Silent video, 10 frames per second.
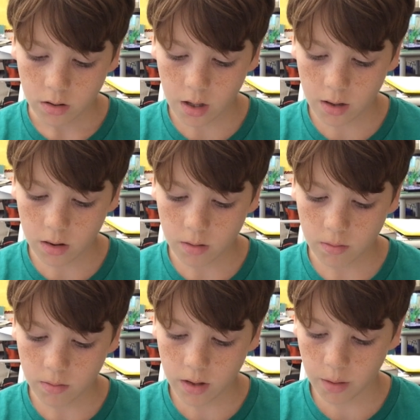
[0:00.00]
Then
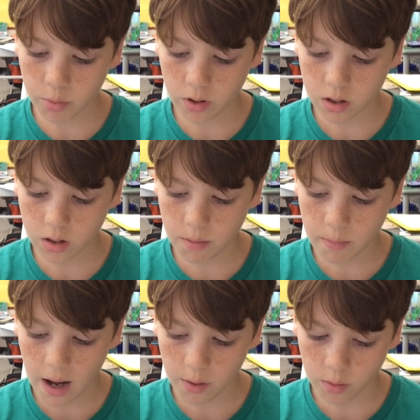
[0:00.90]
they pricked them
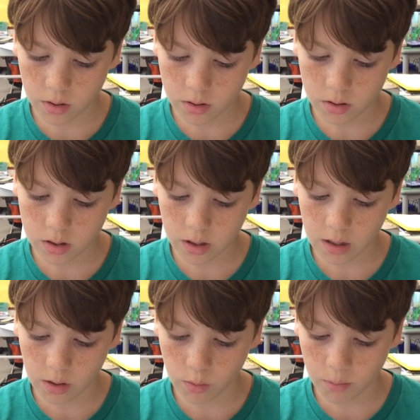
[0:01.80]
backward to
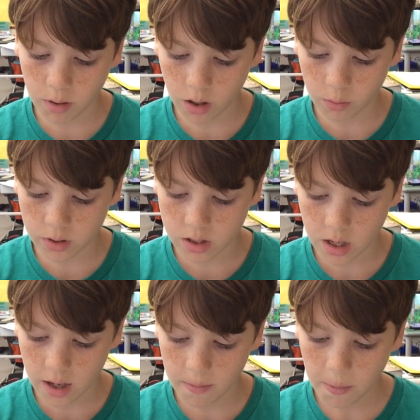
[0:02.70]
hear what Pa would
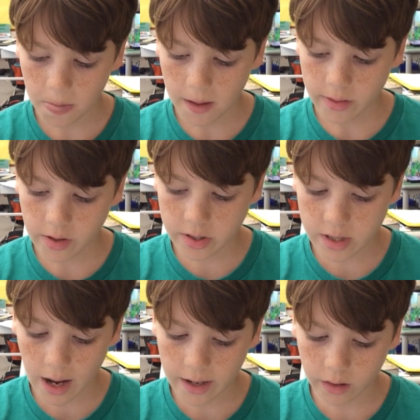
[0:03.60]
say. They
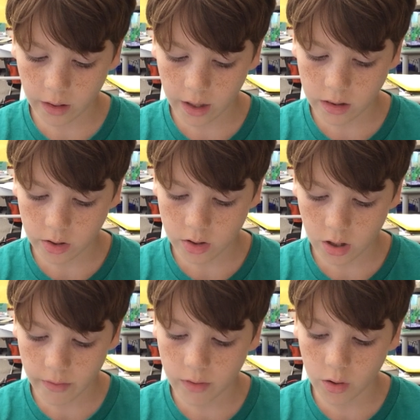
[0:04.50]
sighed and laid their
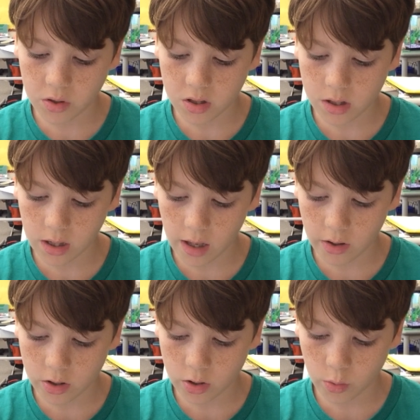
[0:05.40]
soft noses
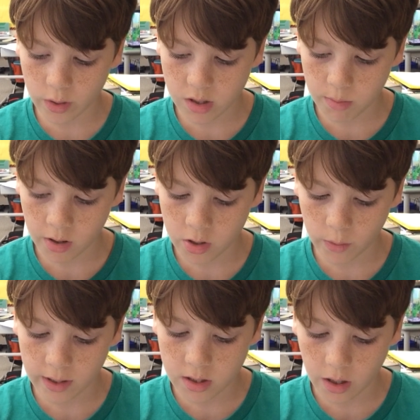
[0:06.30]
together to whisper
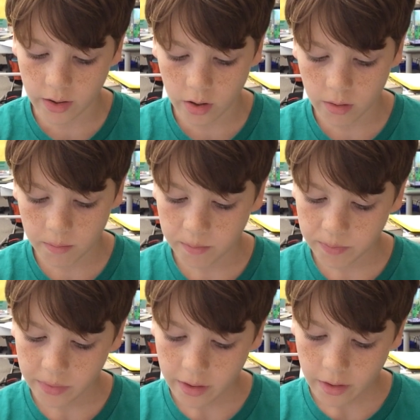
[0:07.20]
to each other.
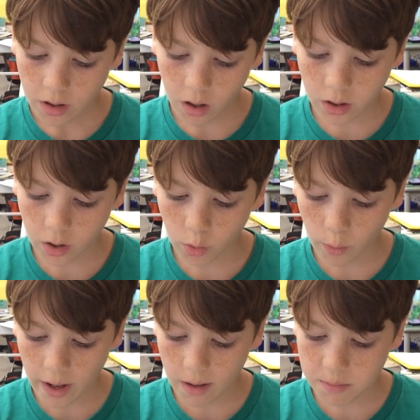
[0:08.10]
A little
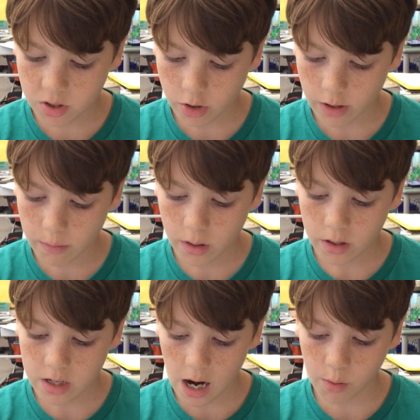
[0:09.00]
way upstream,
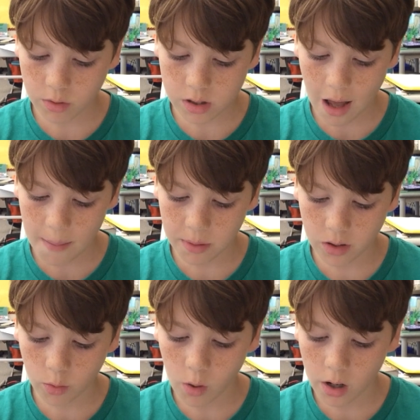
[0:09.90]
Jack was lapping
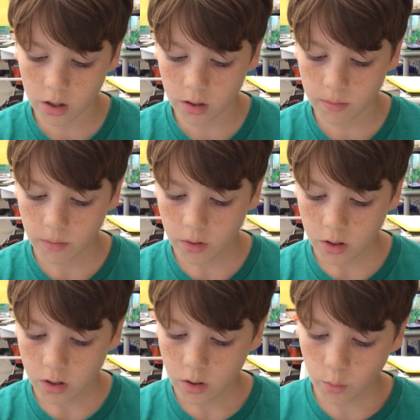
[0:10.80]
the water
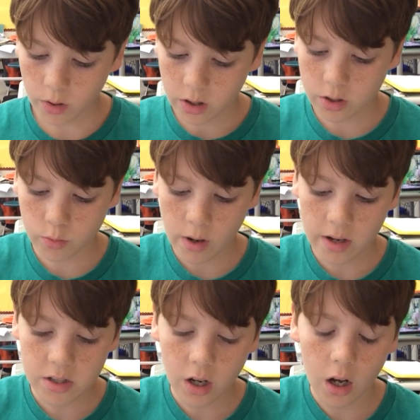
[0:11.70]
with his
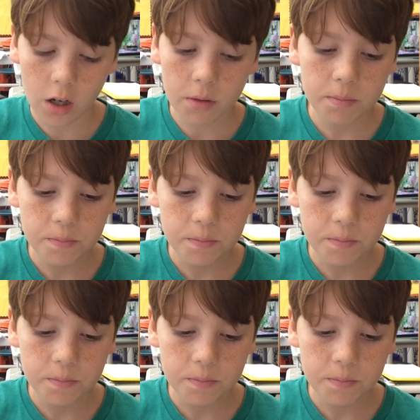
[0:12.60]
red tongue.